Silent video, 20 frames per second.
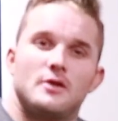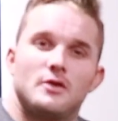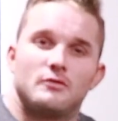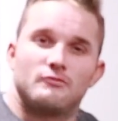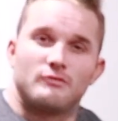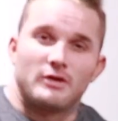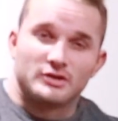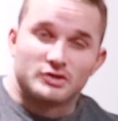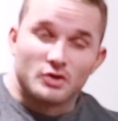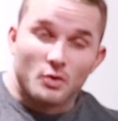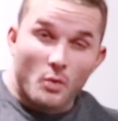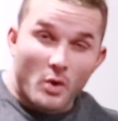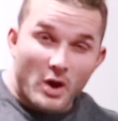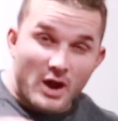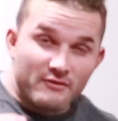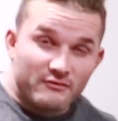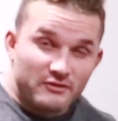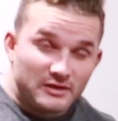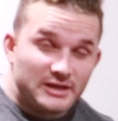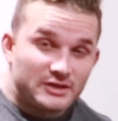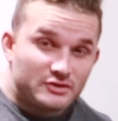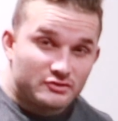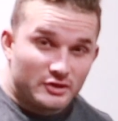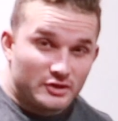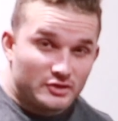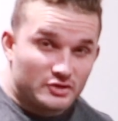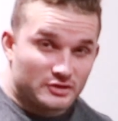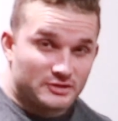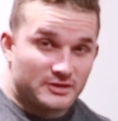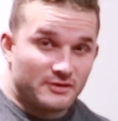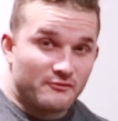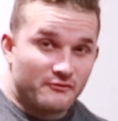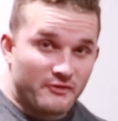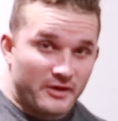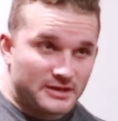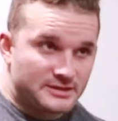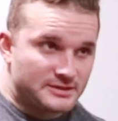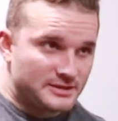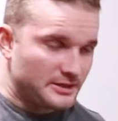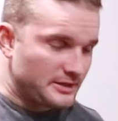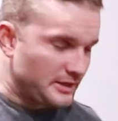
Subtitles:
Right, so what I've literally just invested